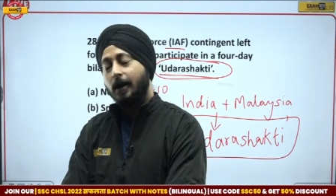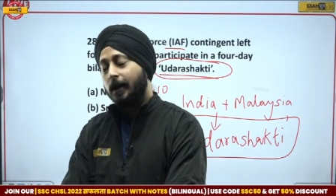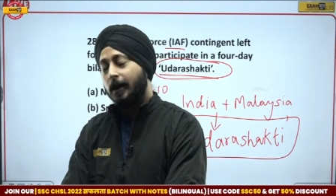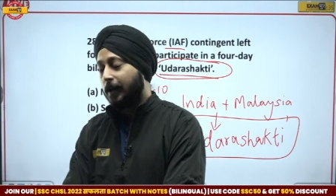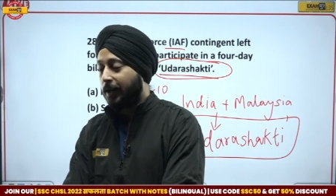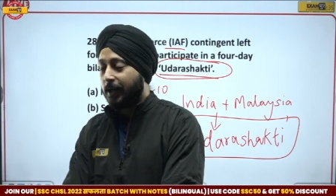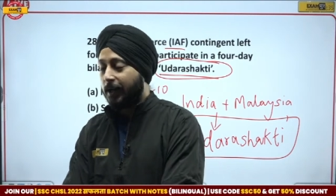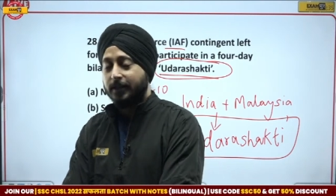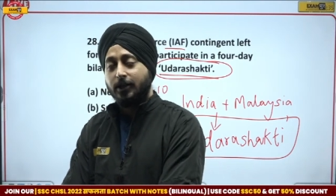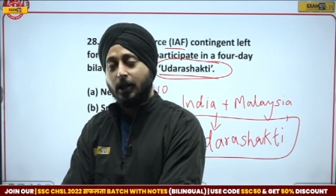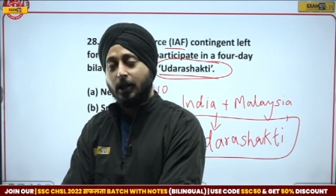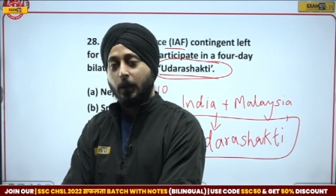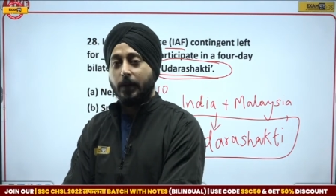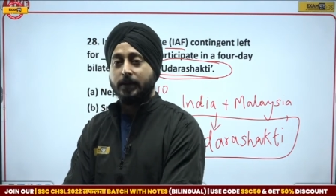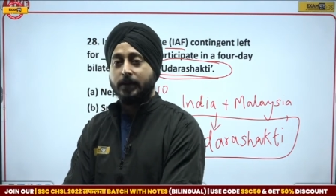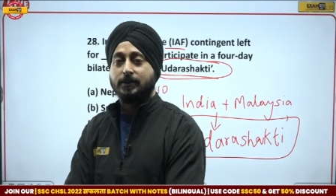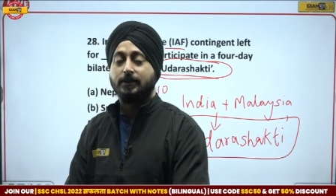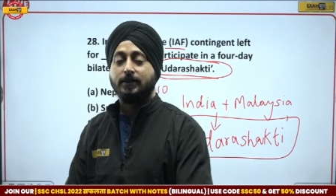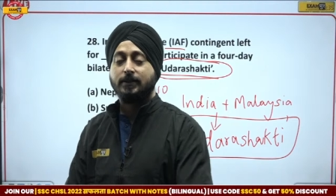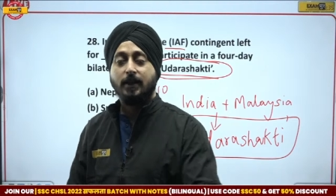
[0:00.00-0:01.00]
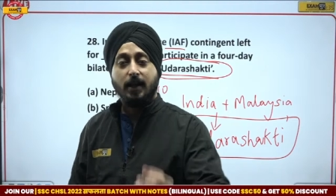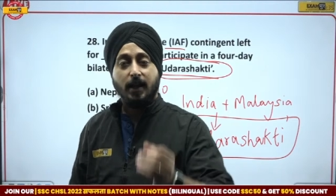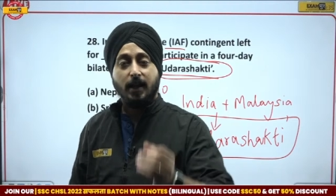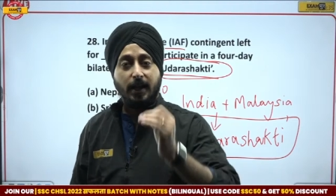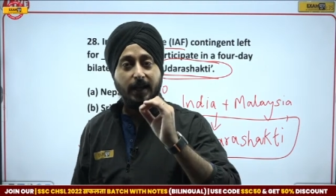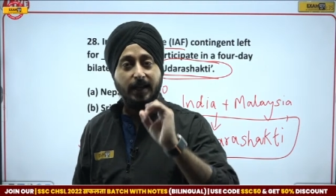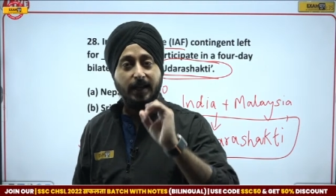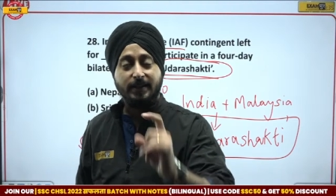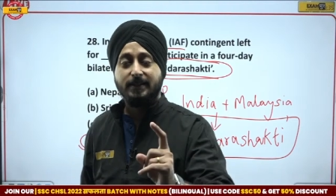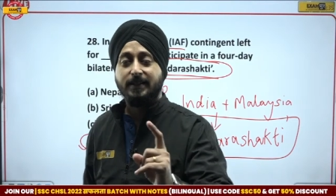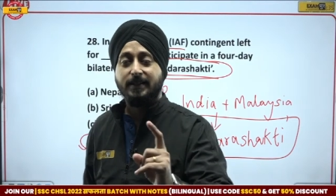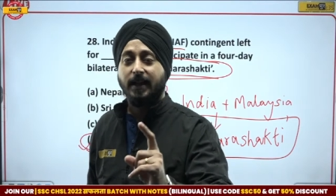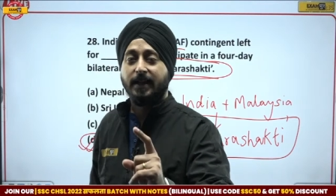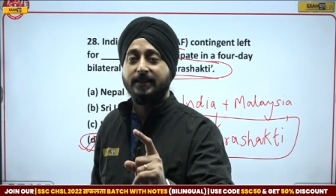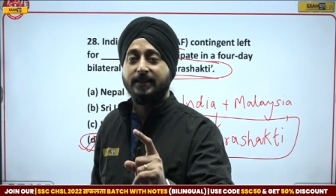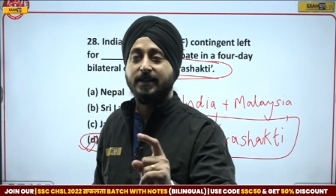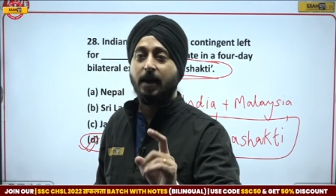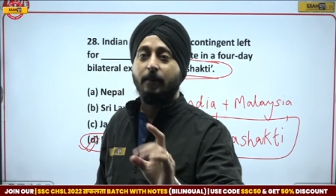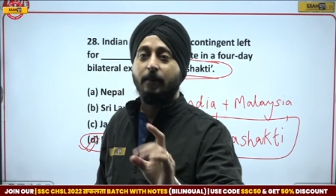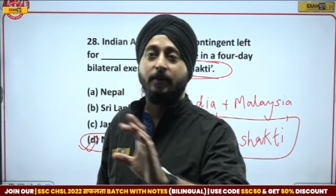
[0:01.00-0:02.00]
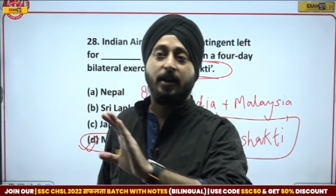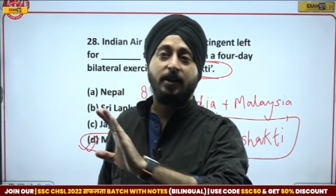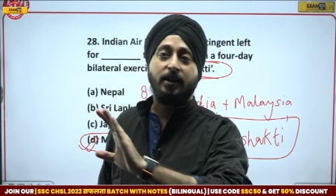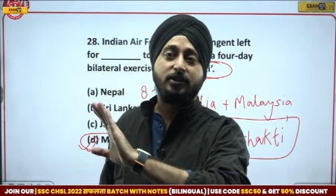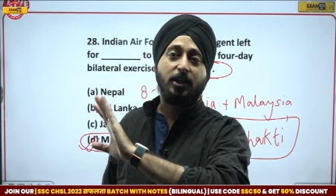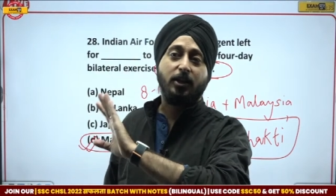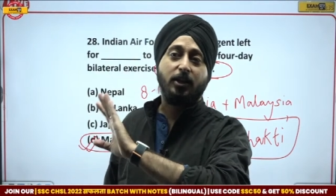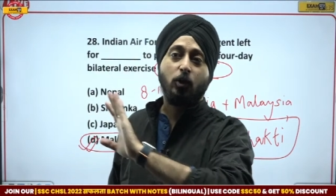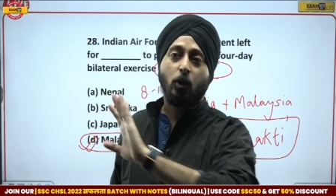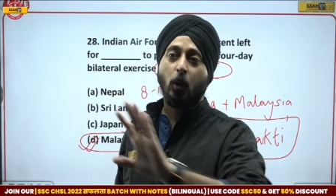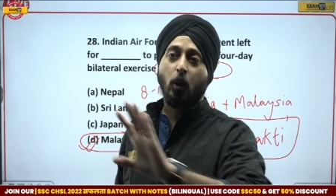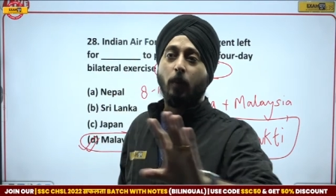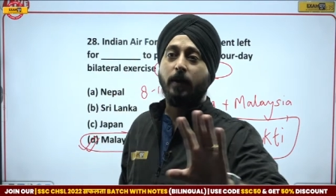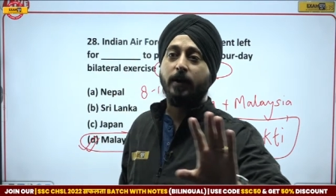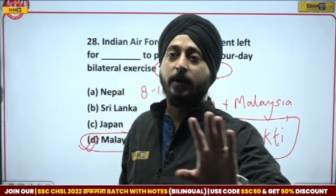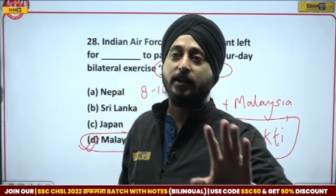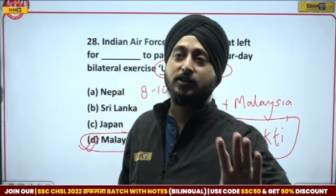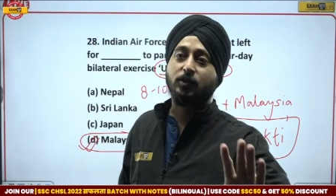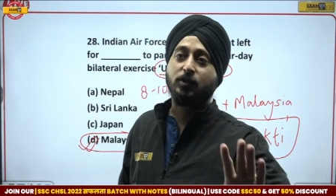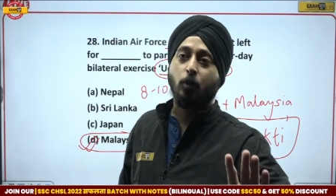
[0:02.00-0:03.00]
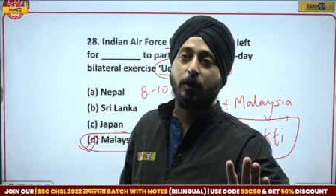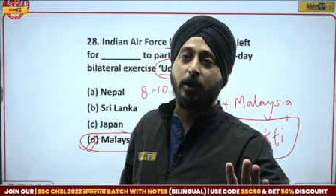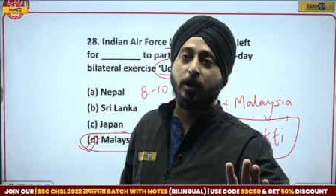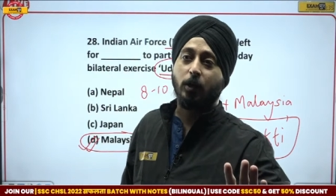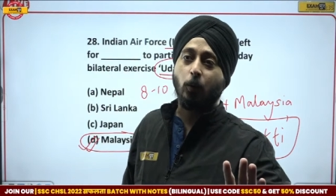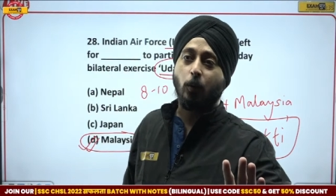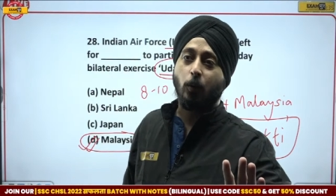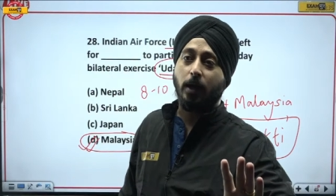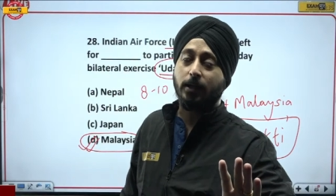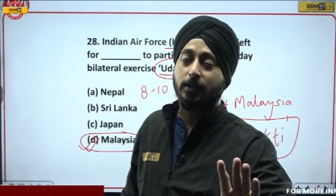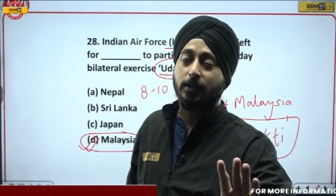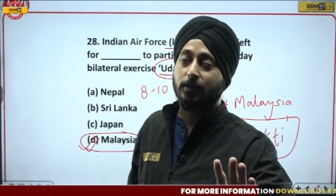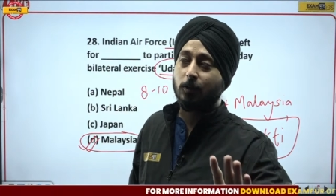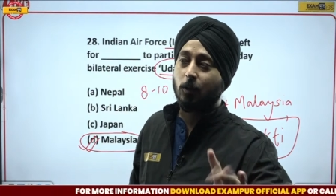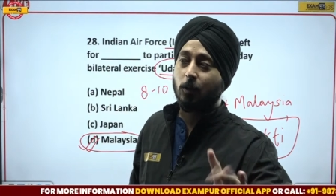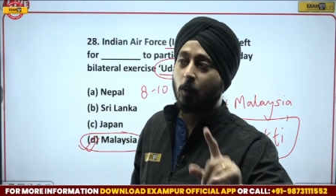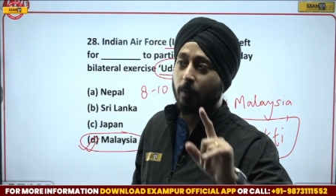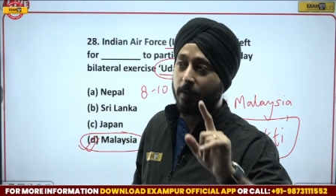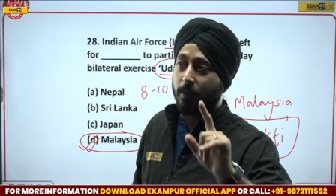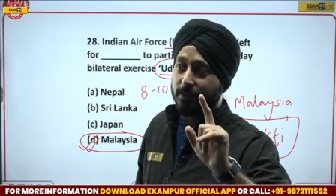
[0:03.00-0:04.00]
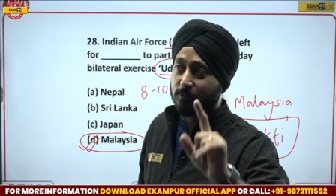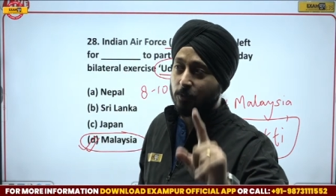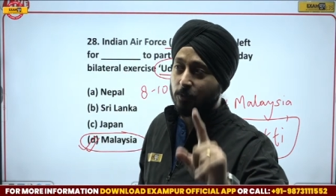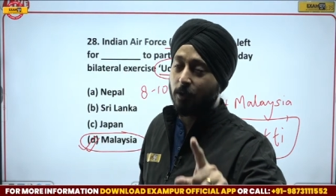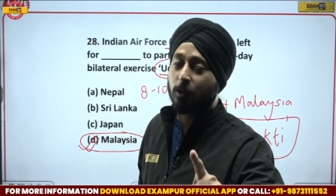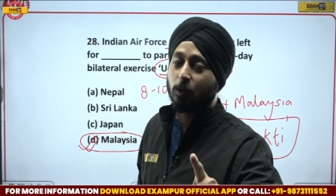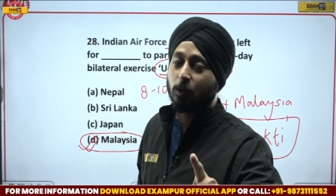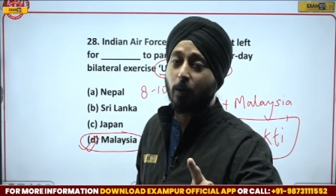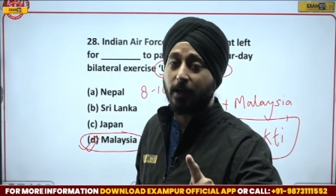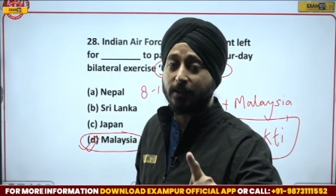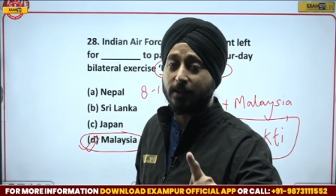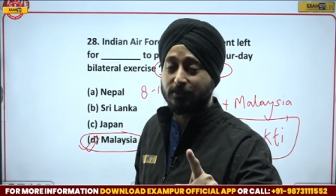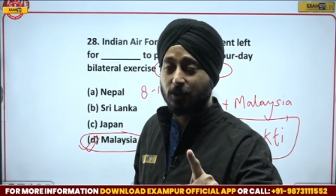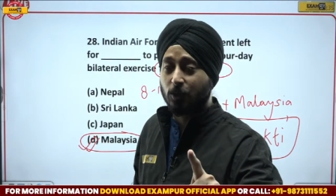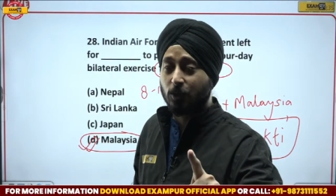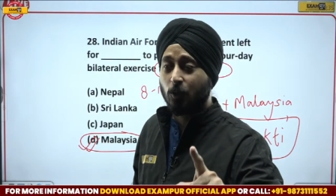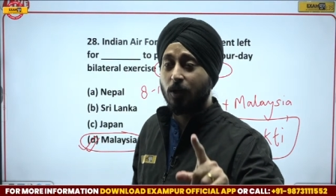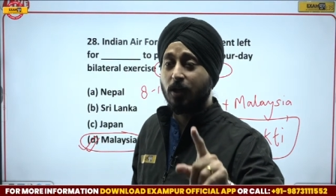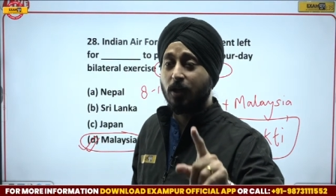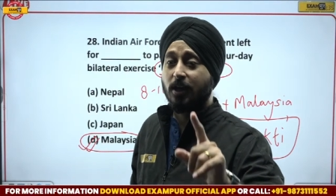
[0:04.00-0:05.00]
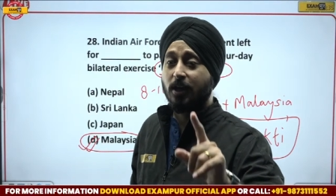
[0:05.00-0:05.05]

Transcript: read the question in the examination nobody is going to uh, nobody is going to ask you